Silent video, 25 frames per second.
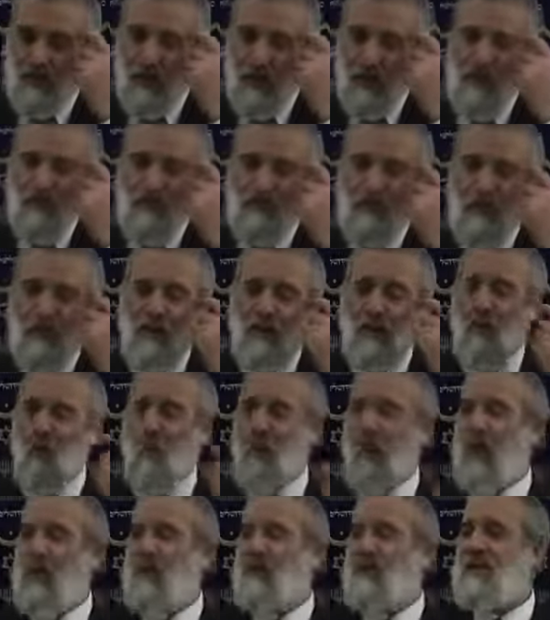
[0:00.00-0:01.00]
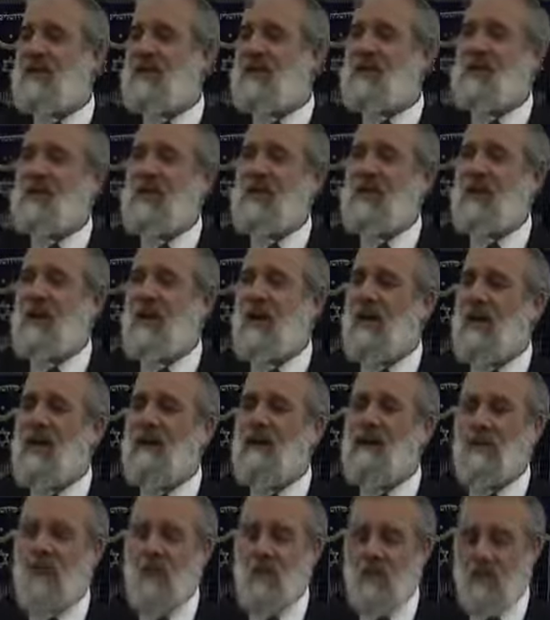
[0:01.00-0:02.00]
Anybody who has this midah
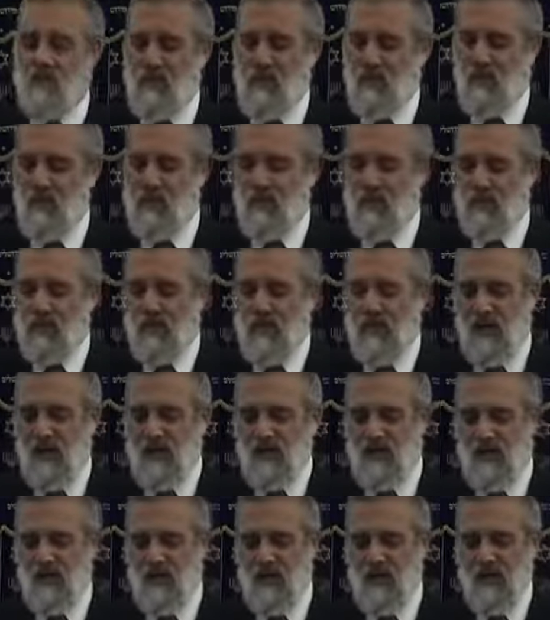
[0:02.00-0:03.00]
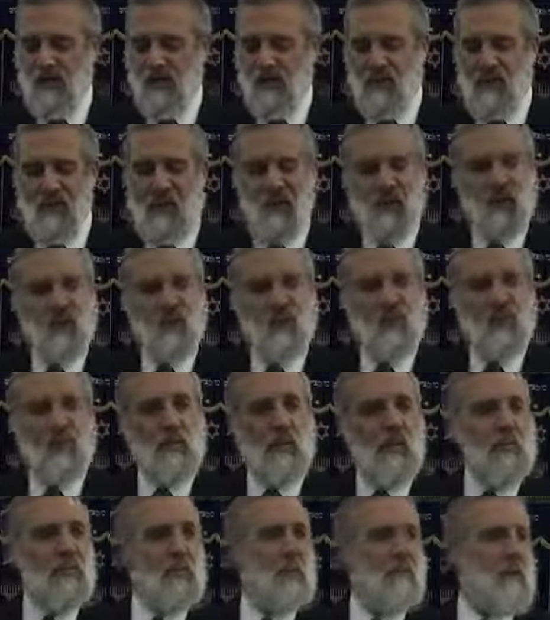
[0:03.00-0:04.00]
of cruelty, it will
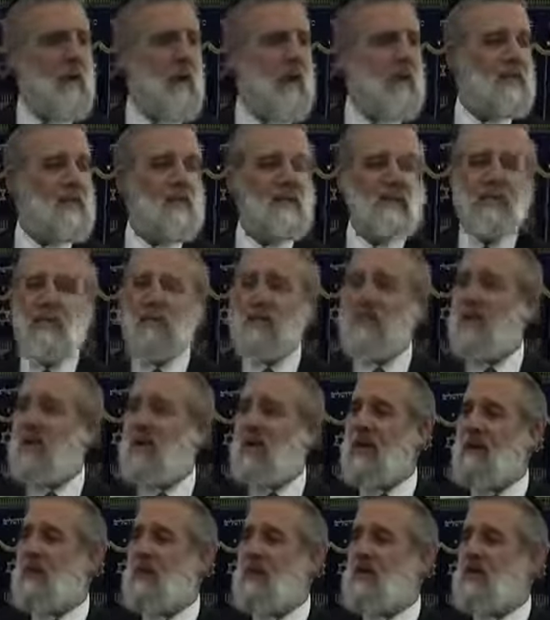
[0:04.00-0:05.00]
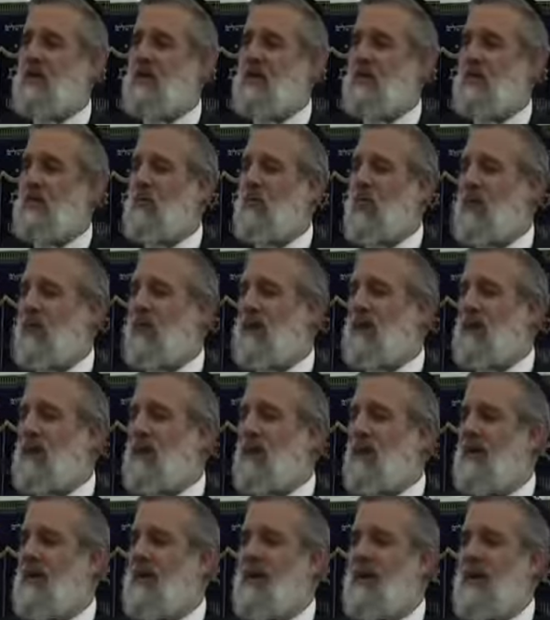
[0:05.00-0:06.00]
not be possible for him to really
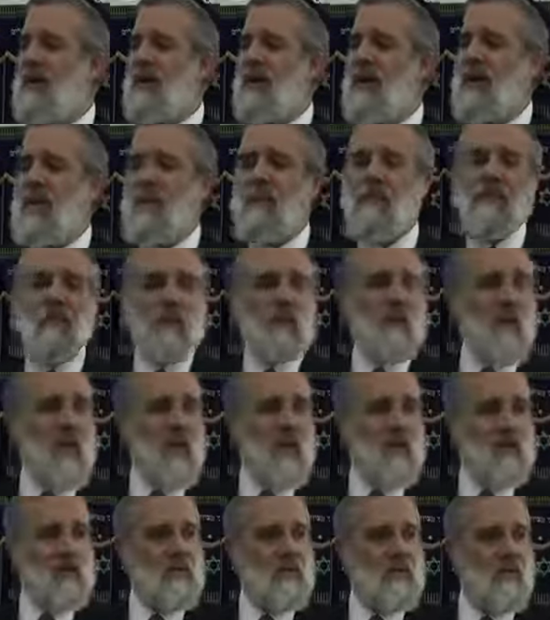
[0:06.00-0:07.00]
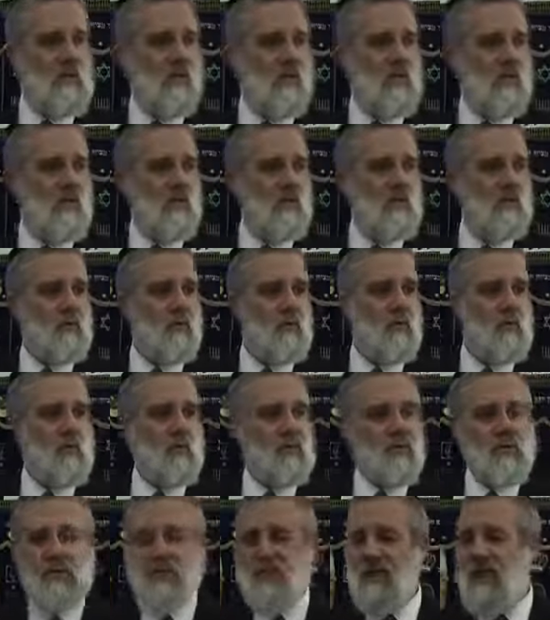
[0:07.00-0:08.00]
empathize or, or
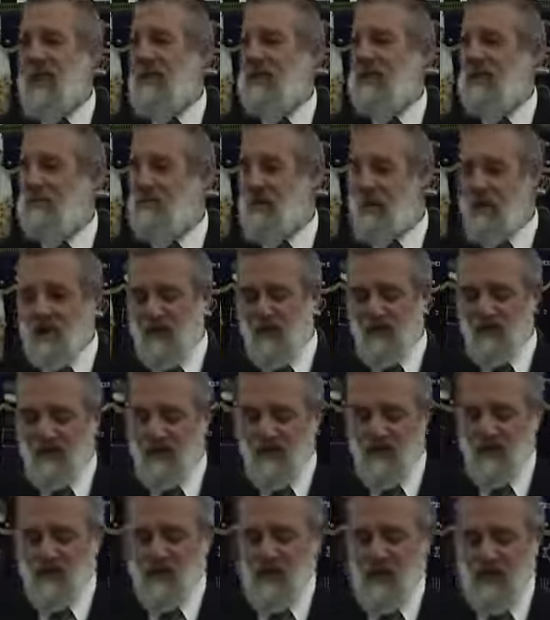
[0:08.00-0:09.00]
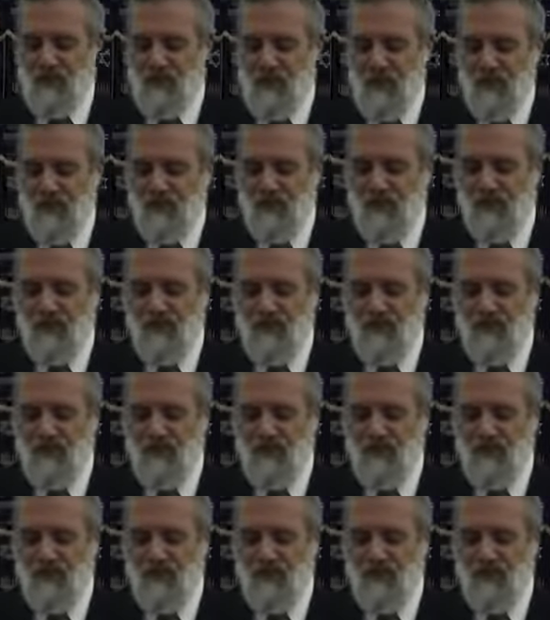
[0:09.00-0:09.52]
understand the pain of other people.